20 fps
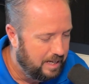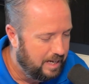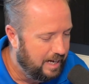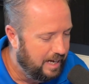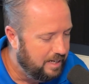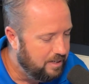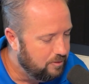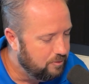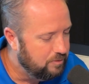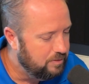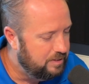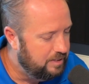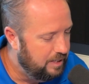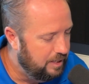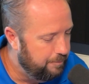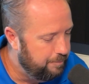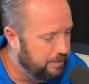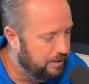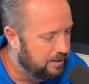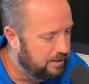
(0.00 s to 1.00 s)
I don't
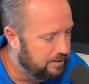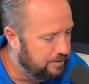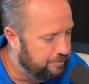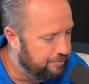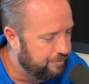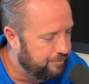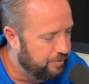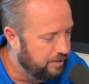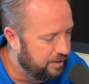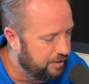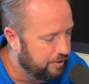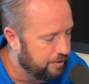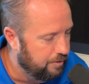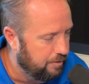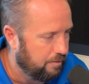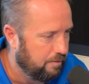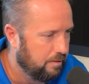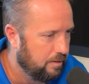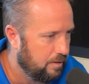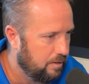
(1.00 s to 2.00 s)
typically
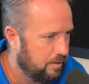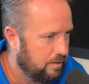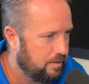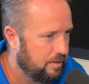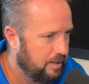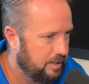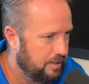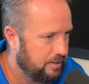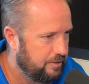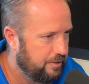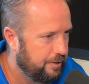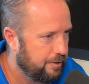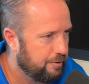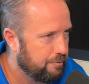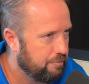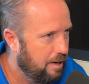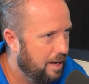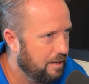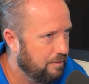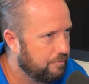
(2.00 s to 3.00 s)
fear things that are
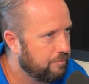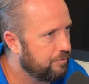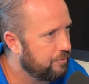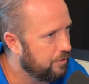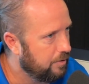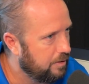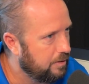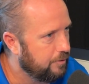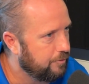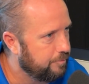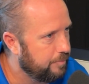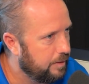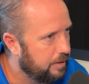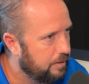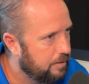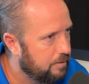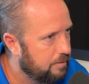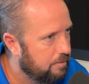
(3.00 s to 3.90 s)
right in front of me.